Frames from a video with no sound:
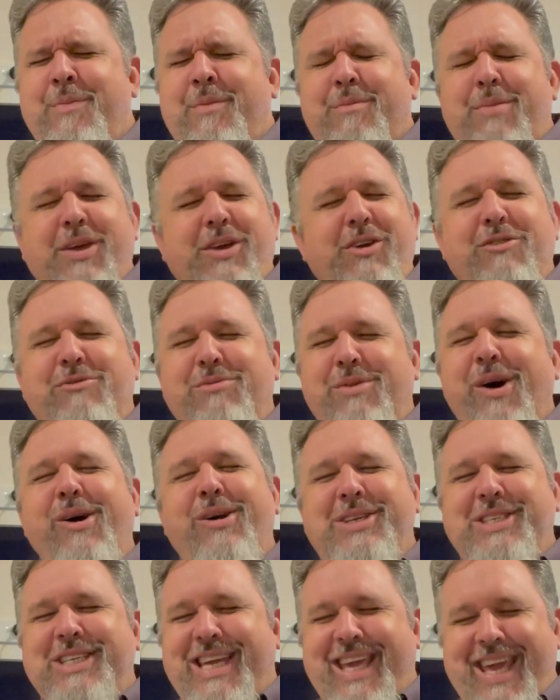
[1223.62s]
But you
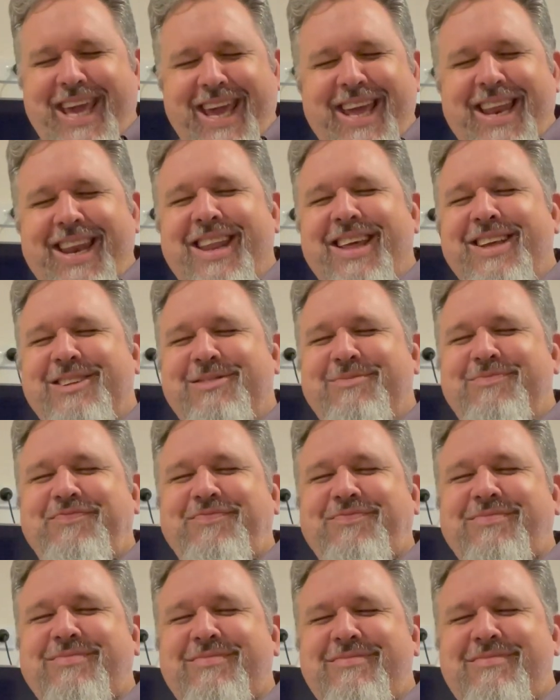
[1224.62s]
rose again
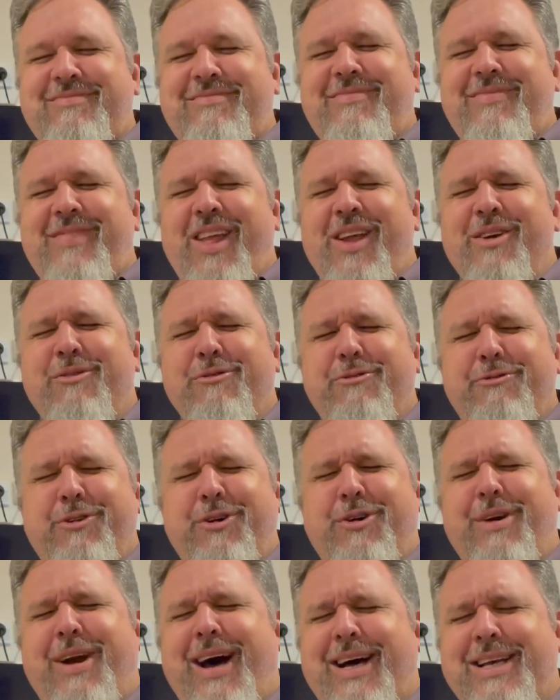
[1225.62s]

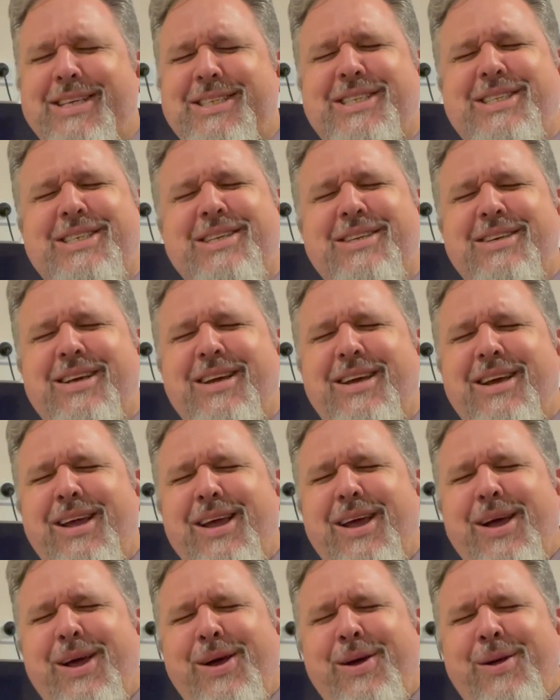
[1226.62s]
for us
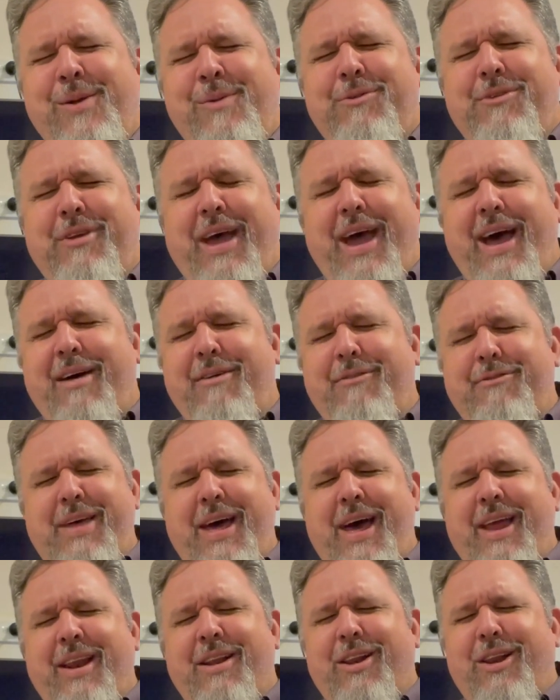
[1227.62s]
to have
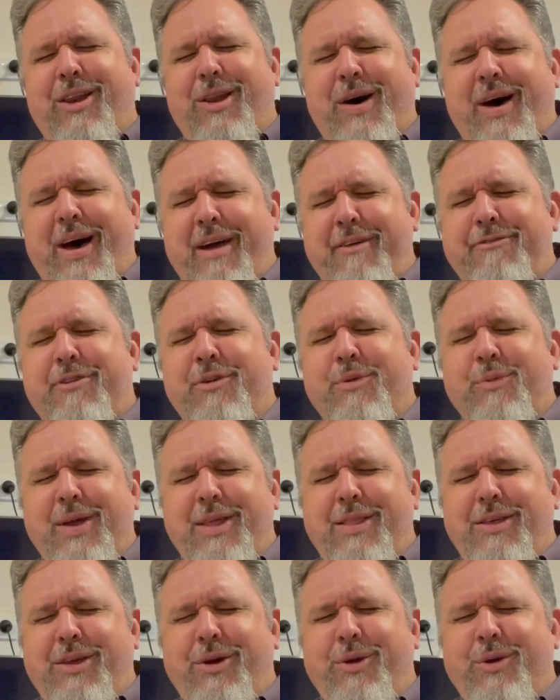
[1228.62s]
that life
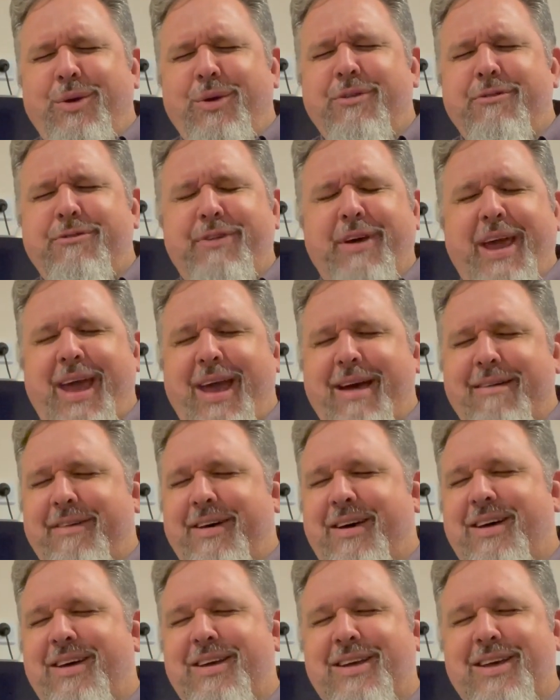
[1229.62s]
with you
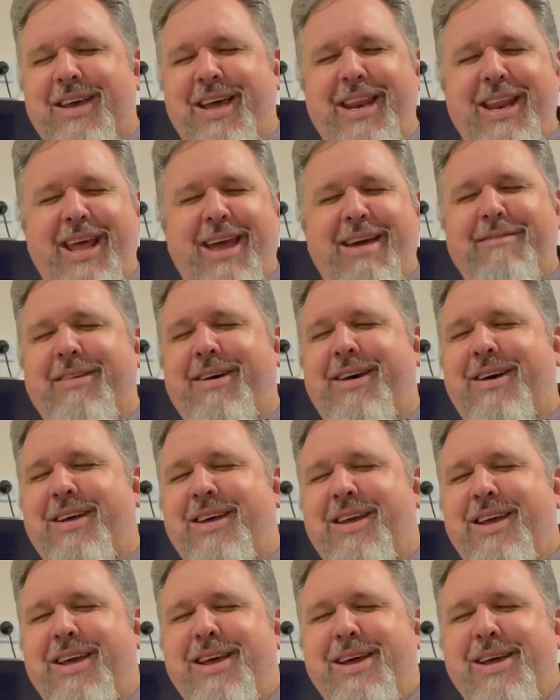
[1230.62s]
forever and ever.
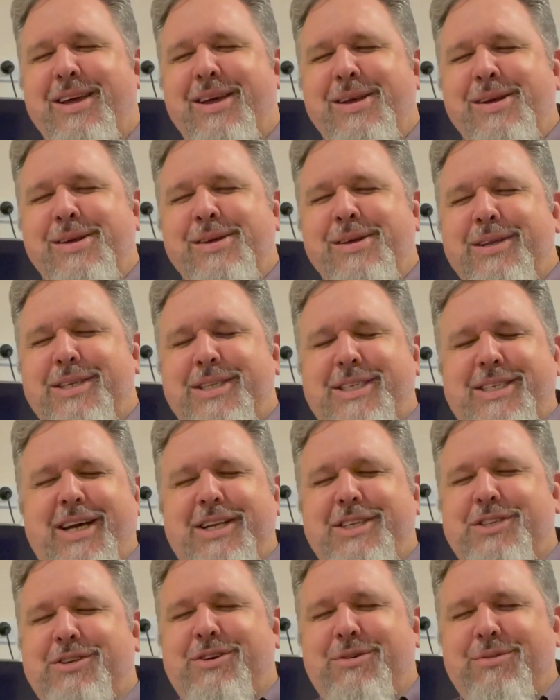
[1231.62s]

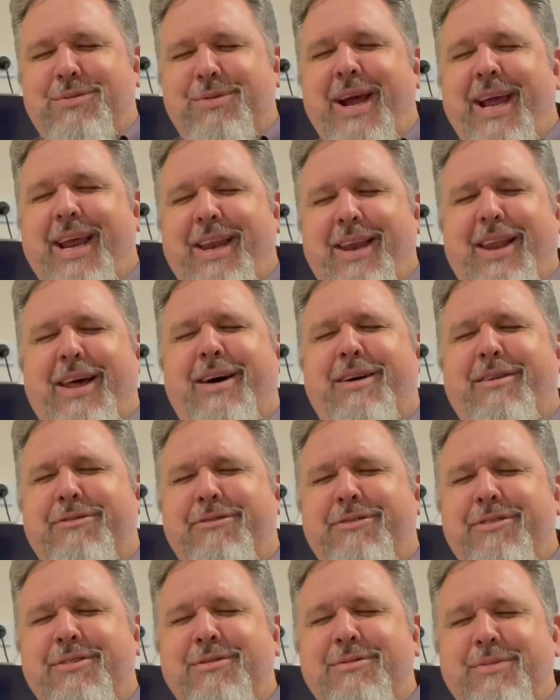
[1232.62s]
Such great love.
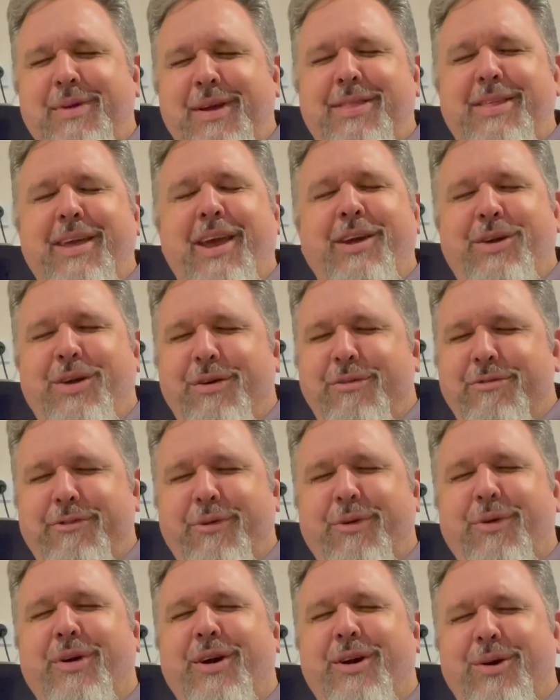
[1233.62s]
We thank you
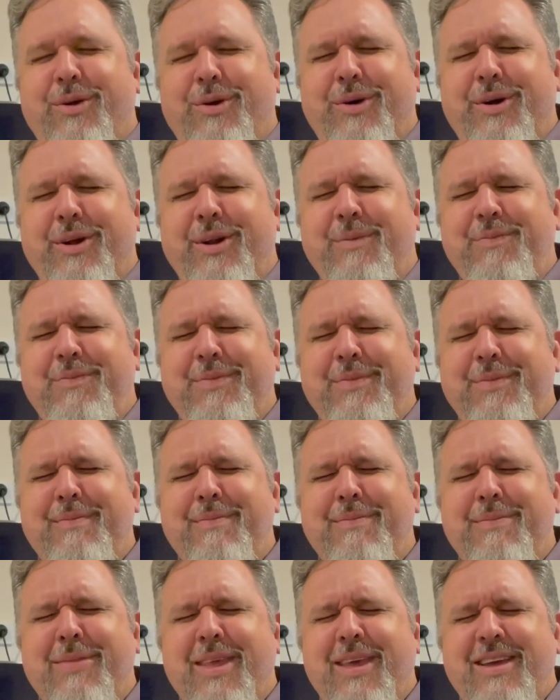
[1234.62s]
for it, Lord.
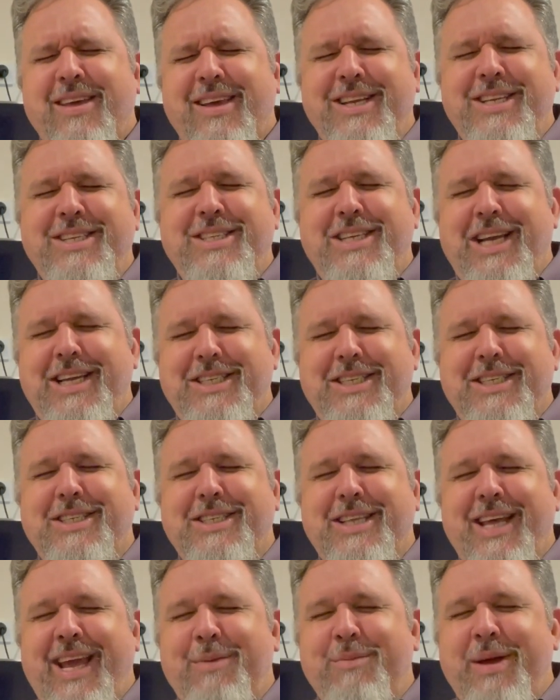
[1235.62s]
In
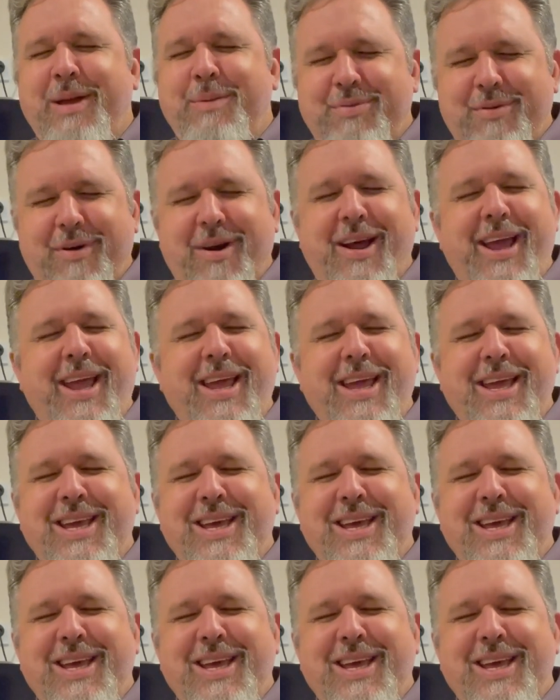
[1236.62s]
Jesus' name we pray.